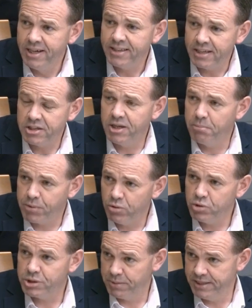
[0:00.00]
that the
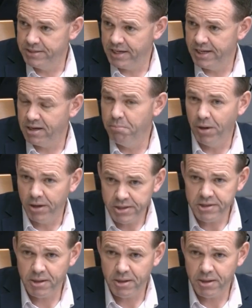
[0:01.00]
approach being taken by the